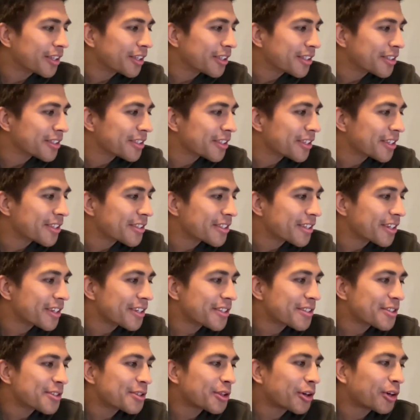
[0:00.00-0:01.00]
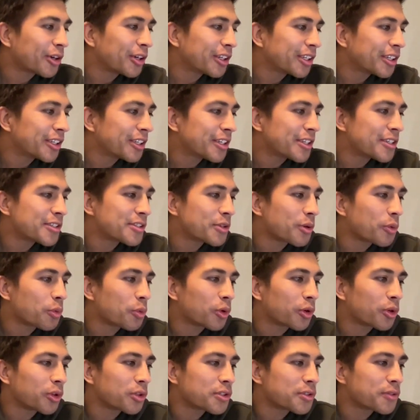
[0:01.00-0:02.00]
It says Starlink is the
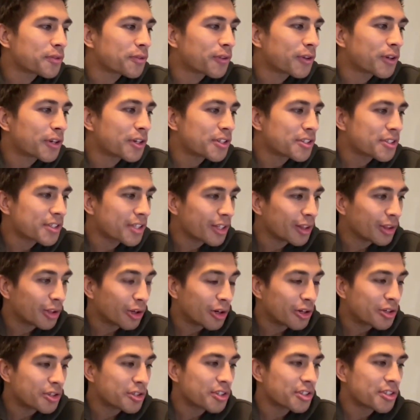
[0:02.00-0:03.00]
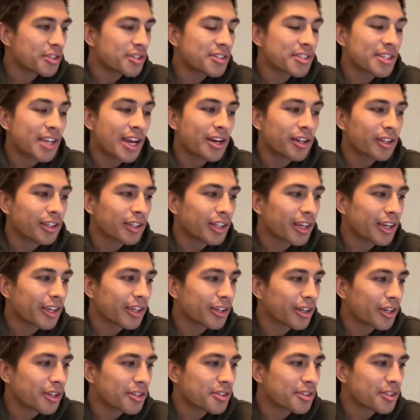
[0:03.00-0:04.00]
world's first and largest satellite
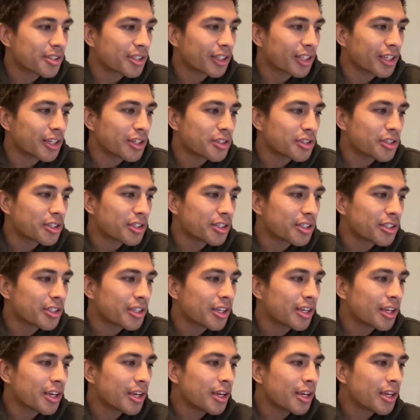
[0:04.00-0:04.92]
constellation